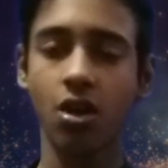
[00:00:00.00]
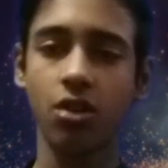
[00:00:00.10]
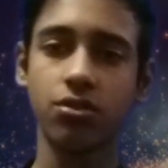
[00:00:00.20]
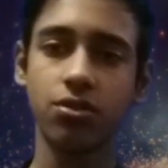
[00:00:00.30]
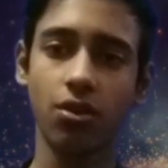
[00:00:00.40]

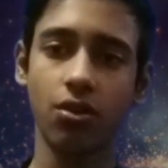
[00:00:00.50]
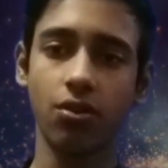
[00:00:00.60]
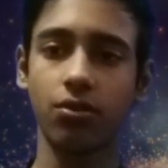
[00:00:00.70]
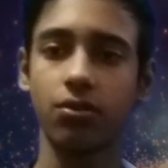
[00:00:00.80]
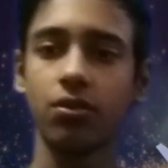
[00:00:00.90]

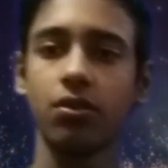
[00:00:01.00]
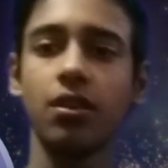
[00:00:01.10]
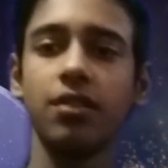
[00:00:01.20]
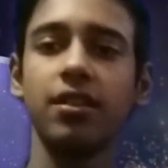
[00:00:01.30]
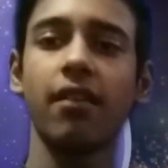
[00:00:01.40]
So
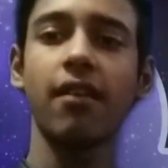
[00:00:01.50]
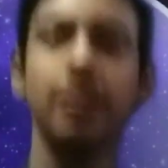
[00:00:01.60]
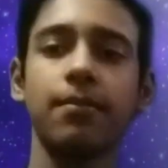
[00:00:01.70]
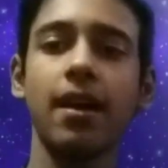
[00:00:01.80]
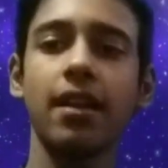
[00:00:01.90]
there are
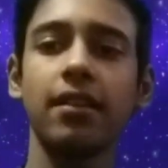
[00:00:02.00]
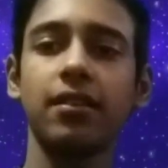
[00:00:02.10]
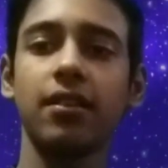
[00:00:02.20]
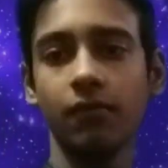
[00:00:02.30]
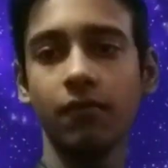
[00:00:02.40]
the many
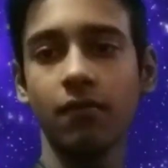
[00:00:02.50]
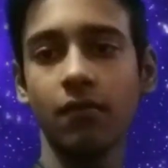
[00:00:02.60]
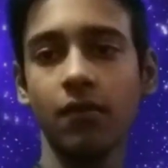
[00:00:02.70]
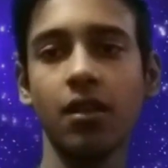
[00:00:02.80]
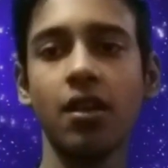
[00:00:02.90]
theories.
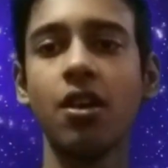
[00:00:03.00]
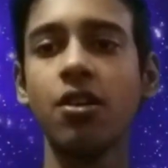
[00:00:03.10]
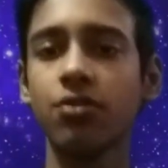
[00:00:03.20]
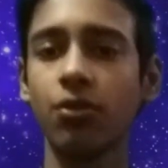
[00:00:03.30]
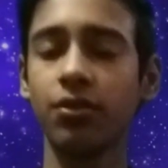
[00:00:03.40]

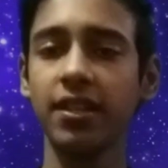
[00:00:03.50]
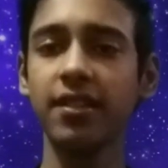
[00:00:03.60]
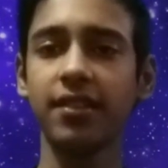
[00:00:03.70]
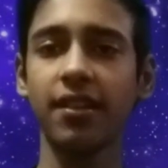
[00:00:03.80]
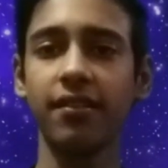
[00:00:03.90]
So these
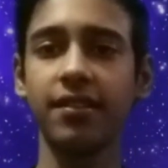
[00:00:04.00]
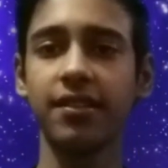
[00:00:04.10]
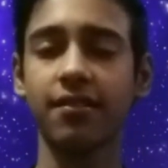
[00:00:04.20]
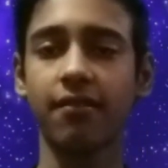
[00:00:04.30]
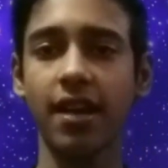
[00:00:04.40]
theories
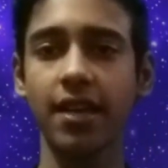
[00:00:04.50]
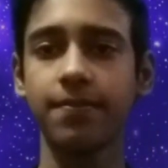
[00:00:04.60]
describe